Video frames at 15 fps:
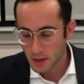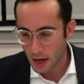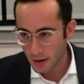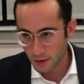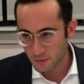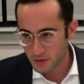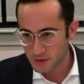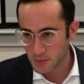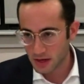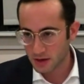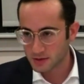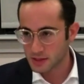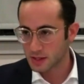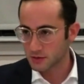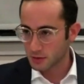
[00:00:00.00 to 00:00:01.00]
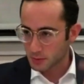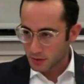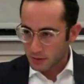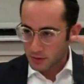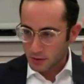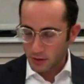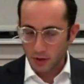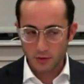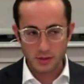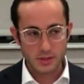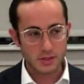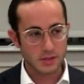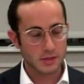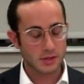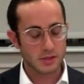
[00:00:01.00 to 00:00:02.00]
I don't know if it's making sense for you, but this
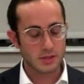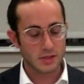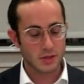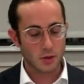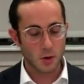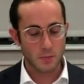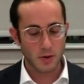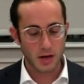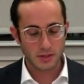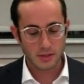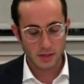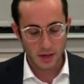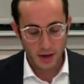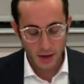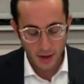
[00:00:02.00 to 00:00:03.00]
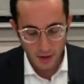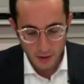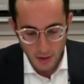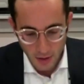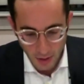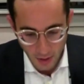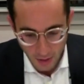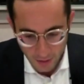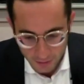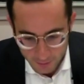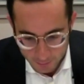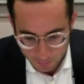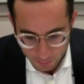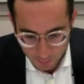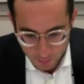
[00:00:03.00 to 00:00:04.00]
is a thought process that I had.
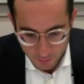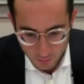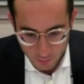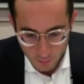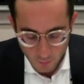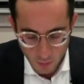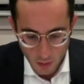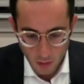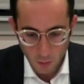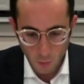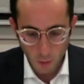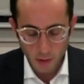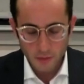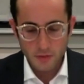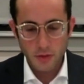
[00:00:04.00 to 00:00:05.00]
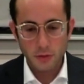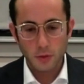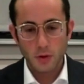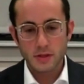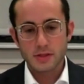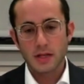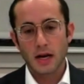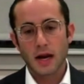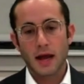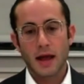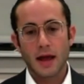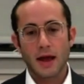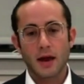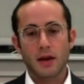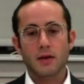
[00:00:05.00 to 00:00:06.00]
And one of the thoughts that I
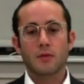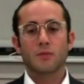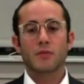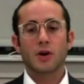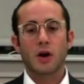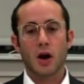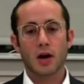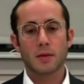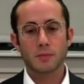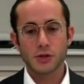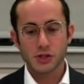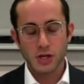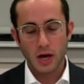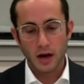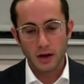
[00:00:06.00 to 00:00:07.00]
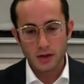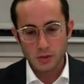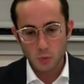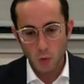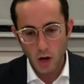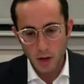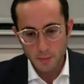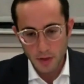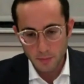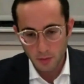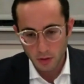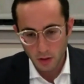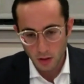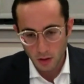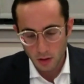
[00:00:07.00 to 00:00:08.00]
had regarding Mashiach is why
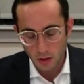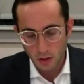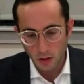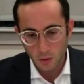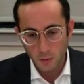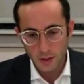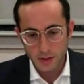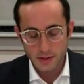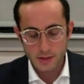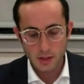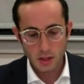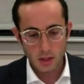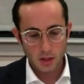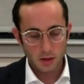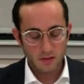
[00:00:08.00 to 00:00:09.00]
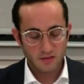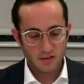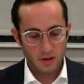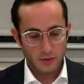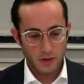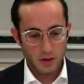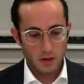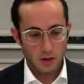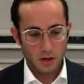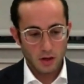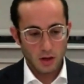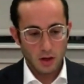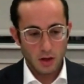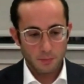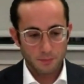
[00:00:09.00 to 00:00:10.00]
people are always very,
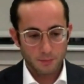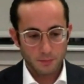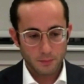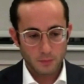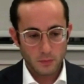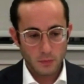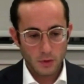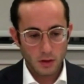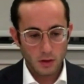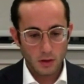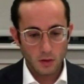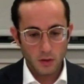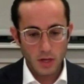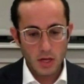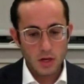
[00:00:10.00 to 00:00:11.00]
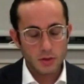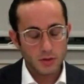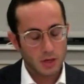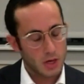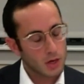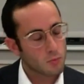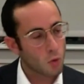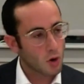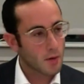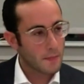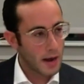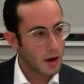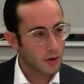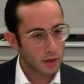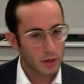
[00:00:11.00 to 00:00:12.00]
eager to hear more
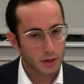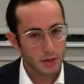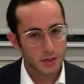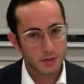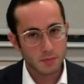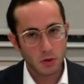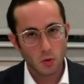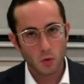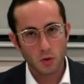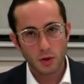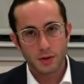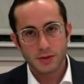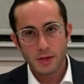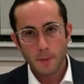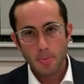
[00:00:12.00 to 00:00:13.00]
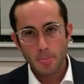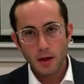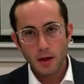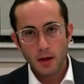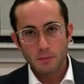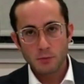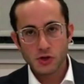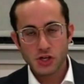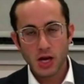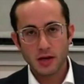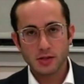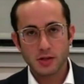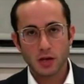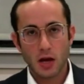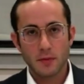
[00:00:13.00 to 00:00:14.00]
about it is because Mashiach
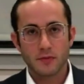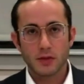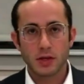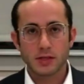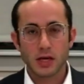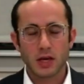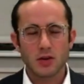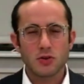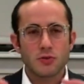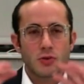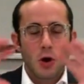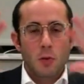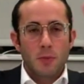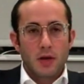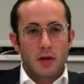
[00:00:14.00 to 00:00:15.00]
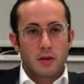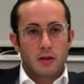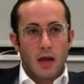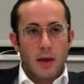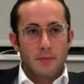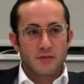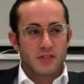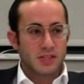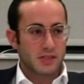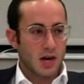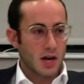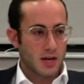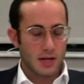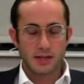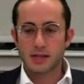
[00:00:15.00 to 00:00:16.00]
is a time of, it's like a utopian type of
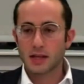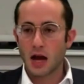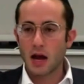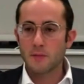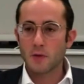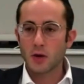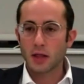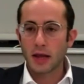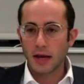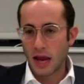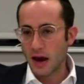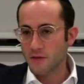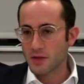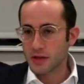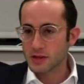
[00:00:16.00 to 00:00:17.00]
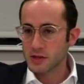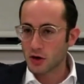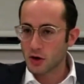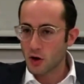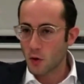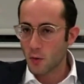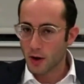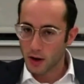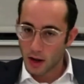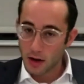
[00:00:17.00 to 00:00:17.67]
society. It's a time where like everything's going to go away.